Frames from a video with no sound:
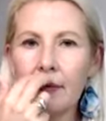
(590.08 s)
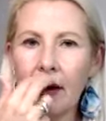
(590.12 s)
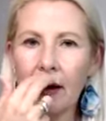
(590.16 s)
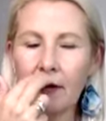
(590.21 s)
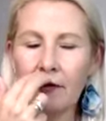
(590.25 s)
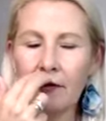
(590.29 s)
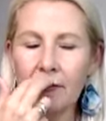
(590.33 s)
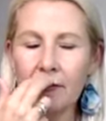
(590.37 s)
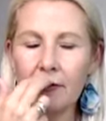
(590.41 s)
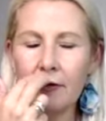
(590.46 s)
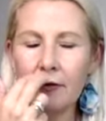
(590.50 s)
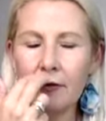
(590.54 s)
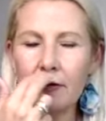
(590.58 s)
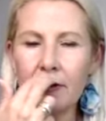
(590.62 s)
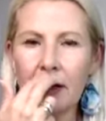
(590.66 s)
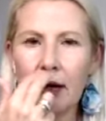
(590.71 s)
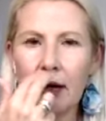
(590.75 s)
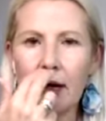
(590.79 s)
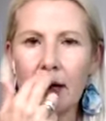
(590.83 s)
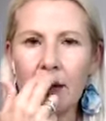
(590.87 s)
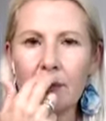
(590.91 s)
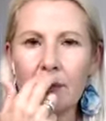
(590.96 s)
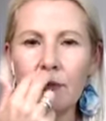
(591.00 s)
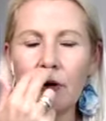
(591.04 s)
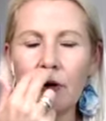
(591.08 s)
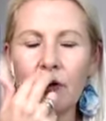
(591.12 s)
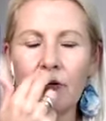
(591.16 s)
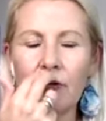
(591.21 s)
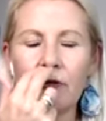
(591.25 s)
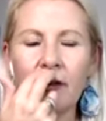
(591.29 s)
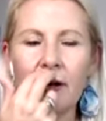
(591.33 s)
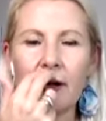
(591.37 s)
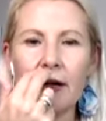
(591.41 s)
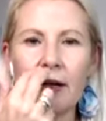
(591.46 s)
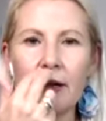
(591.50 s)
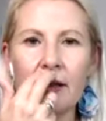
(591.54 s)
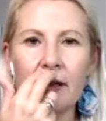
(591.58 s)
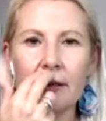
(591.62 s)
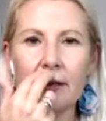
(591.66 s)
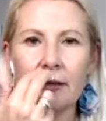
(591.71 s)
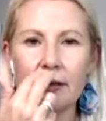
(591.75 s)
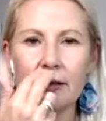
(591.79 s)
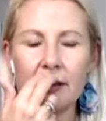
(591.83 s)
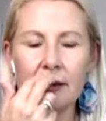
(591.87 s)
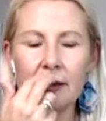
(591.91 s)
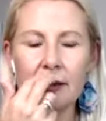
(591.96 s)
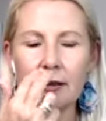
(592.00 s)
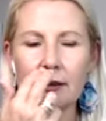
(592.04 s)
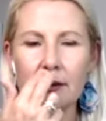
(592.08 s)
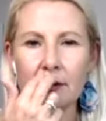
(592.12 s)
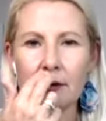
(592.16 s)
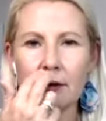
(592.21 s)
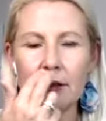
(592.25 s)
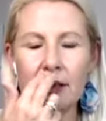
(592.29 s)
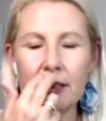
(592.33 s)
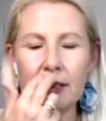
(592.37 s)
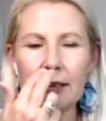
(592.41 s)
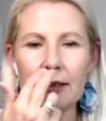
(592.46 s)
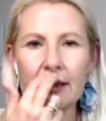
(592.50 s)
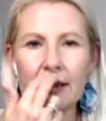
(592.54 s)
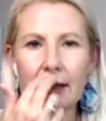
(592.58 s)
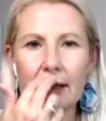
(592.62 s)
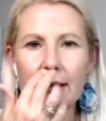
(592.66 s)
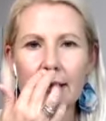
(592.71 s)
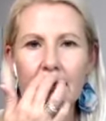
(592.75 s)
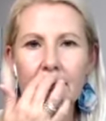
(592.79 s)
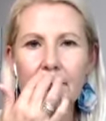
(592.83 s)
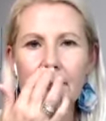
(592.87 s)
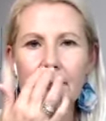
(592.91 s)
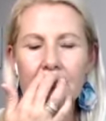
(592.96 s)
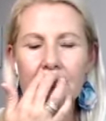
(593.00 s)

I feel calmer already, just acknowledging that.